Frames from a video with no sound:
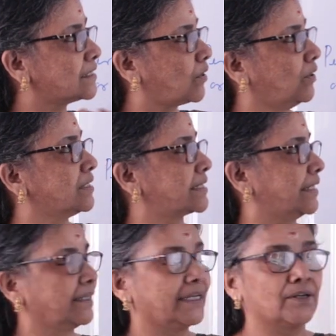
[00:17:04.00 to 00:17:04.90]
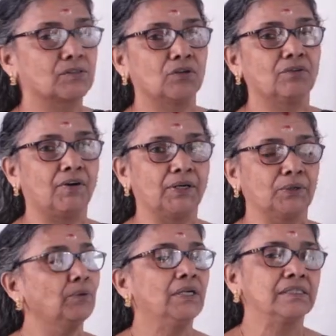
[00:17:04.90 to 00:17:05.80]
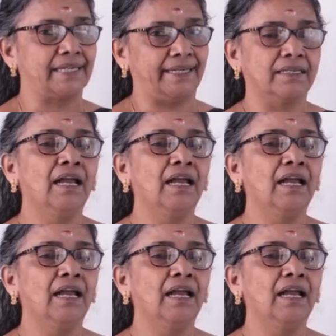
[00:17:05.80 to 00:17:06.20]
constant. He does not want to change.